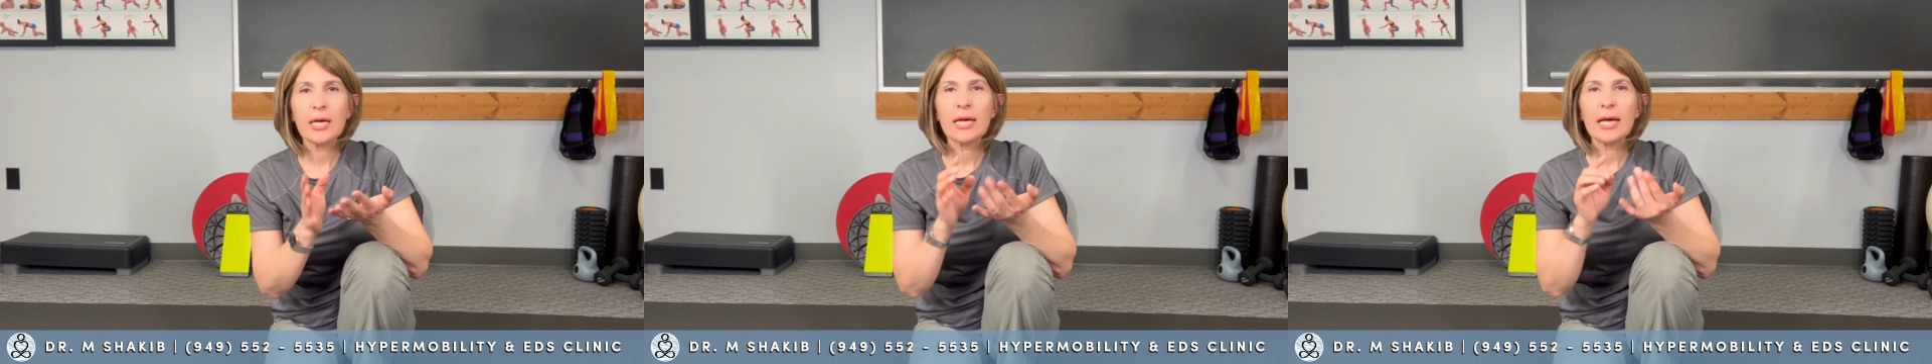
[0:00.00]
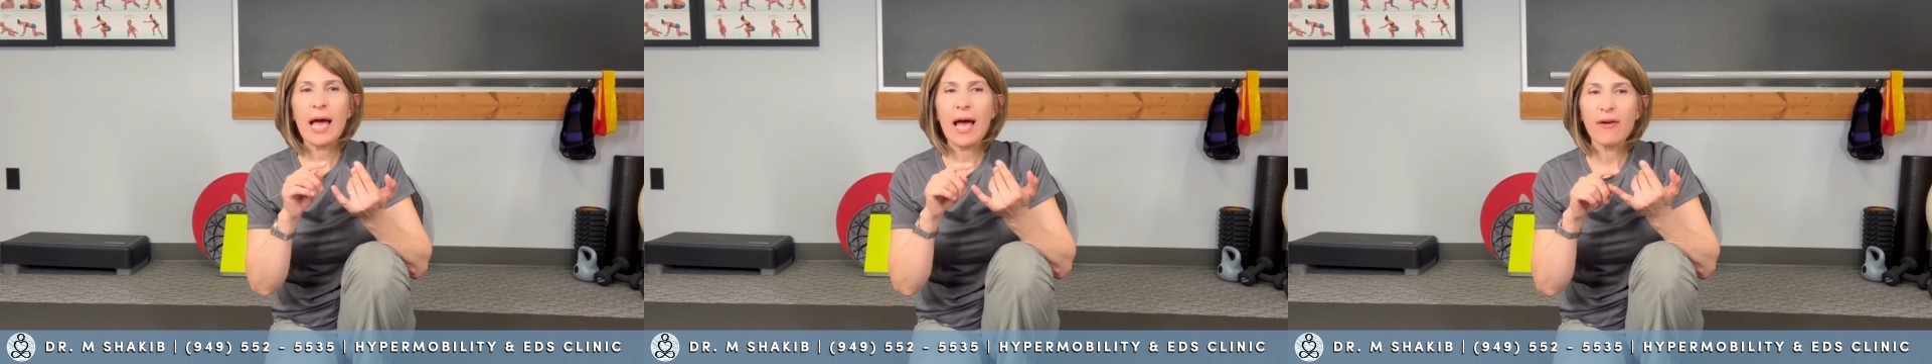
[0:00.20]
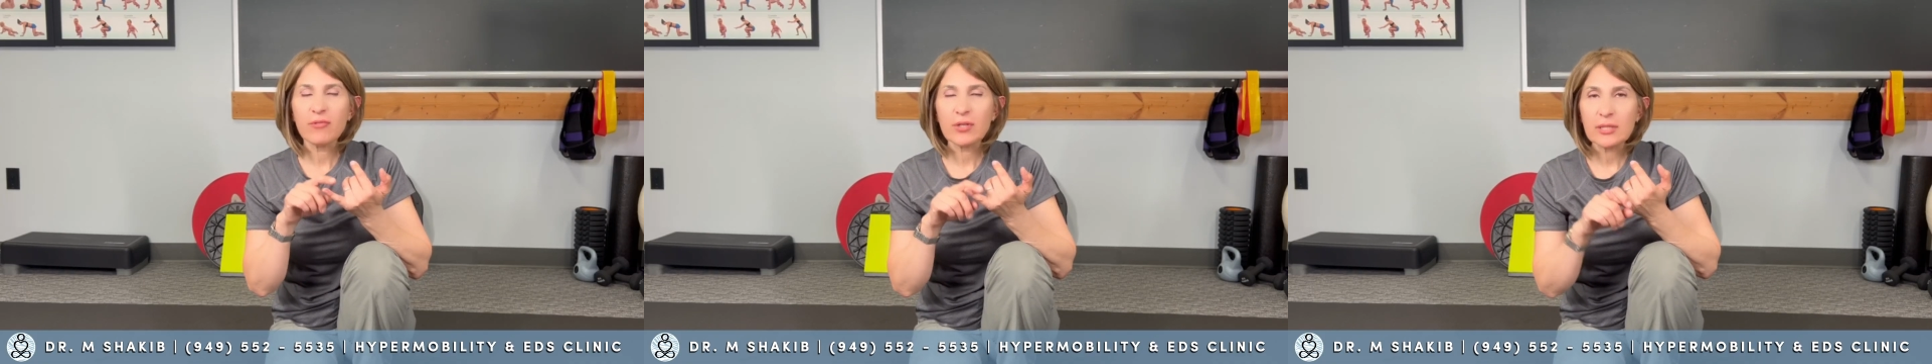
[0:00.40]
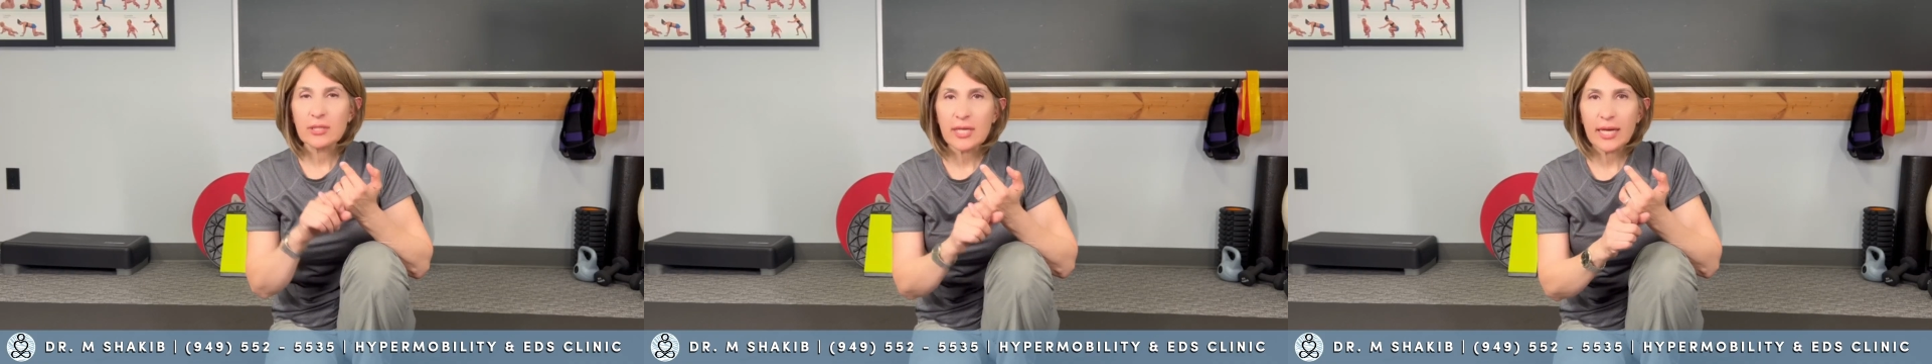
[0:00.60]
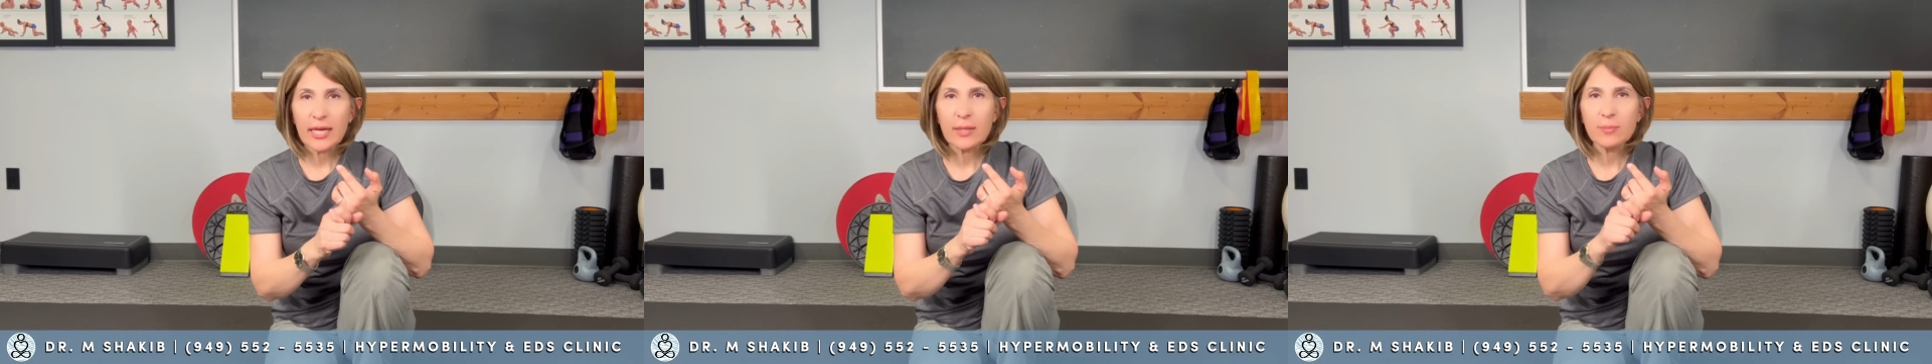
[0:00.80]
Having
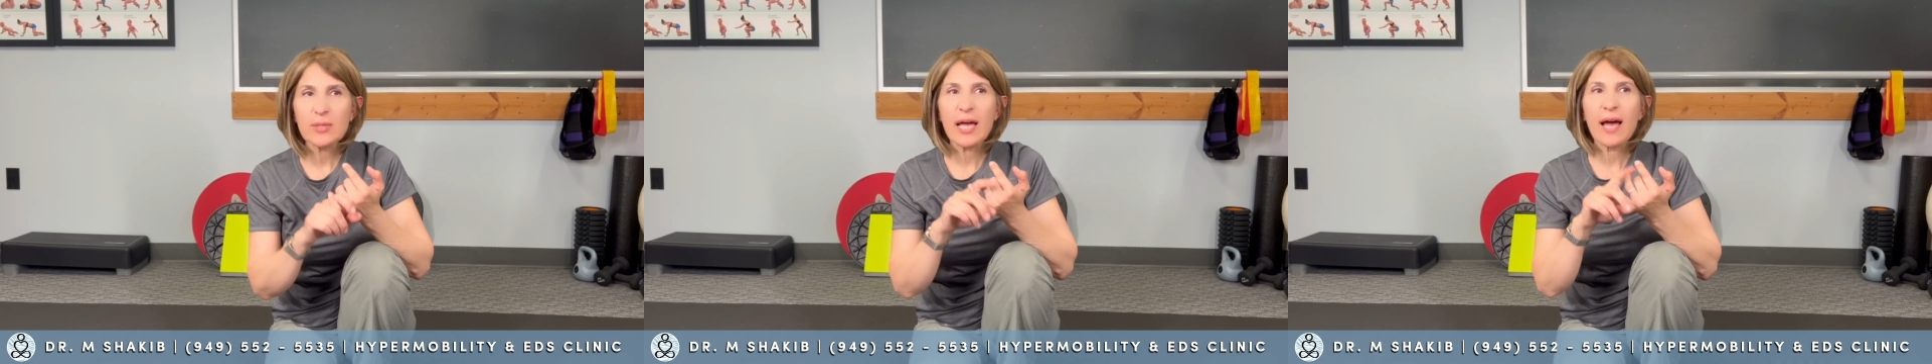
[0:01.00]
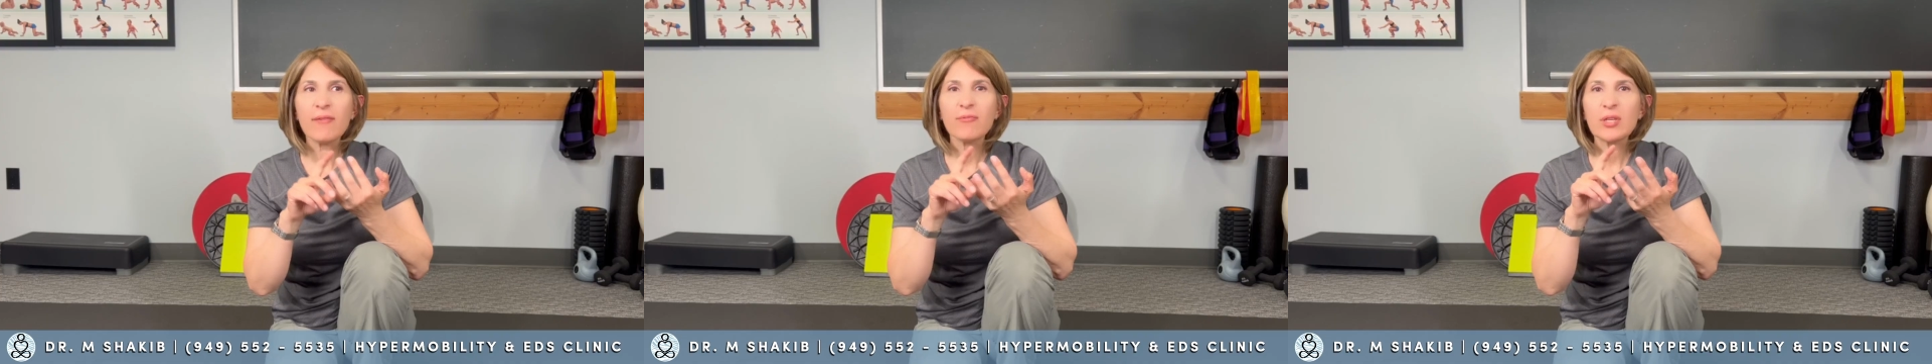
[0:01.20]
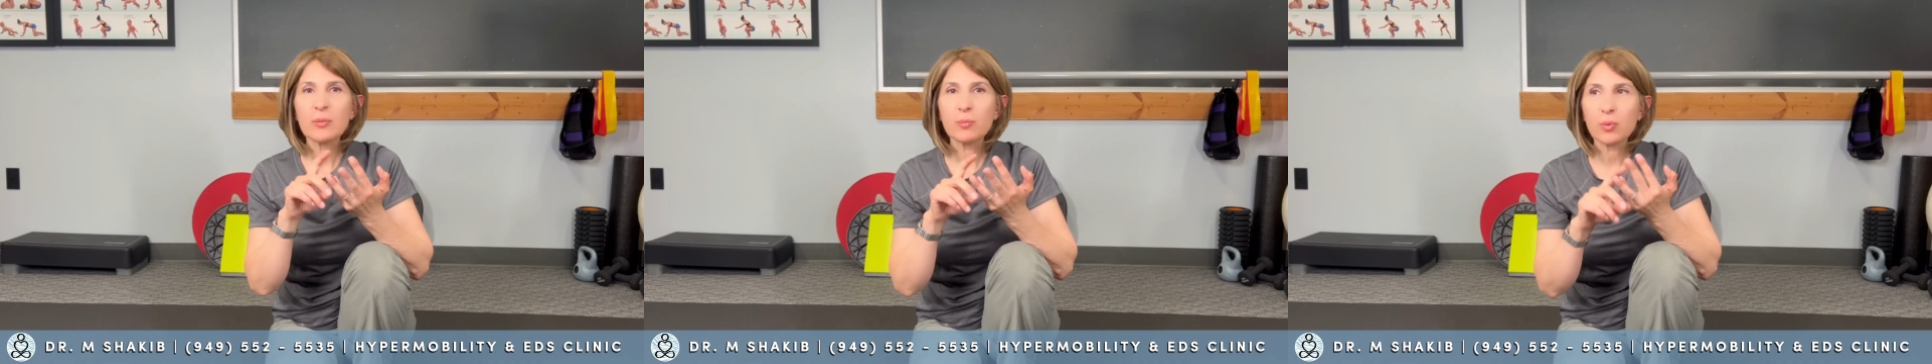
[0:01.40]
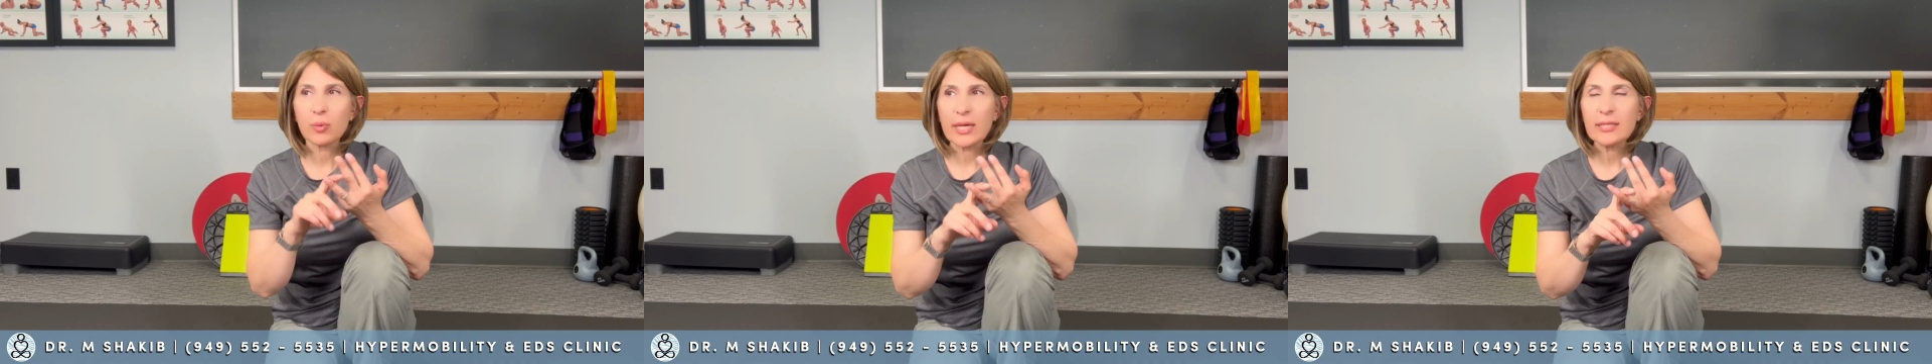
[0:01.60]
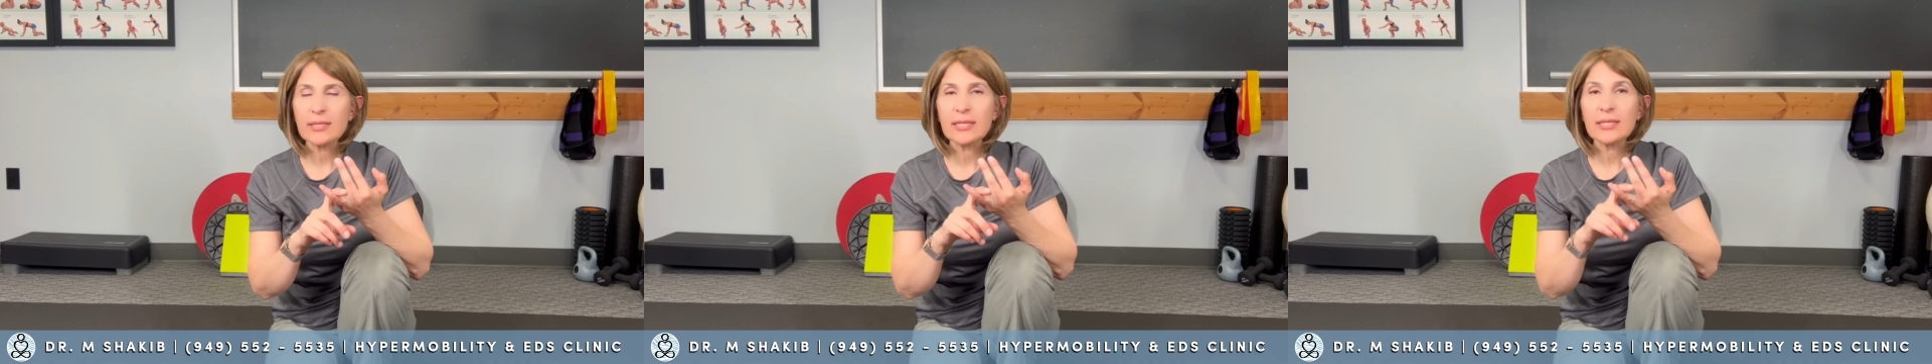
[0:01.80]
tapes, having
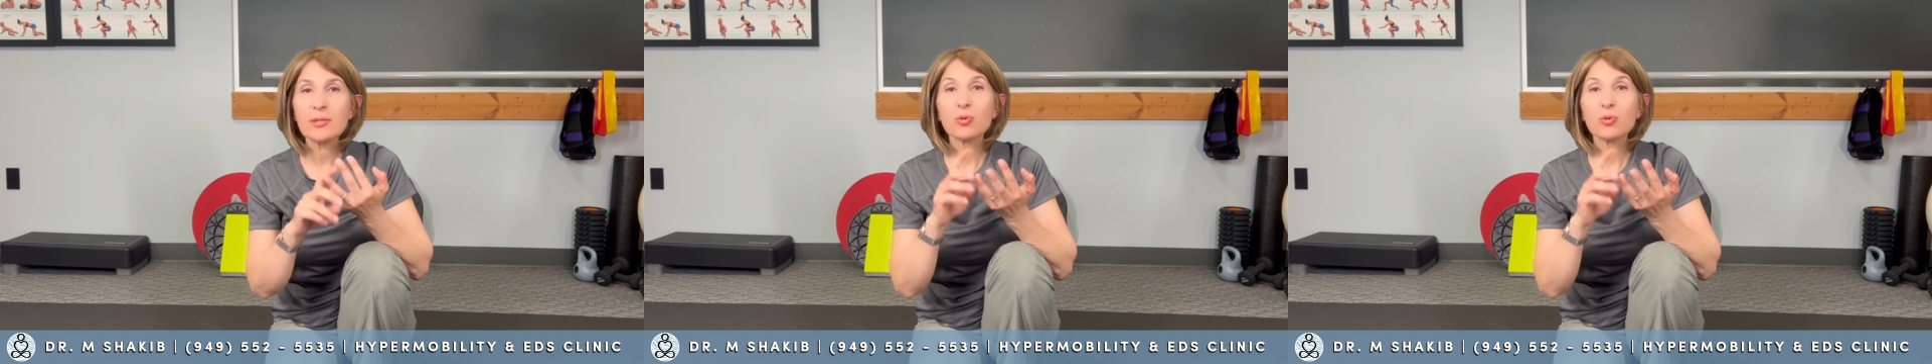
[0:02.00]
braces,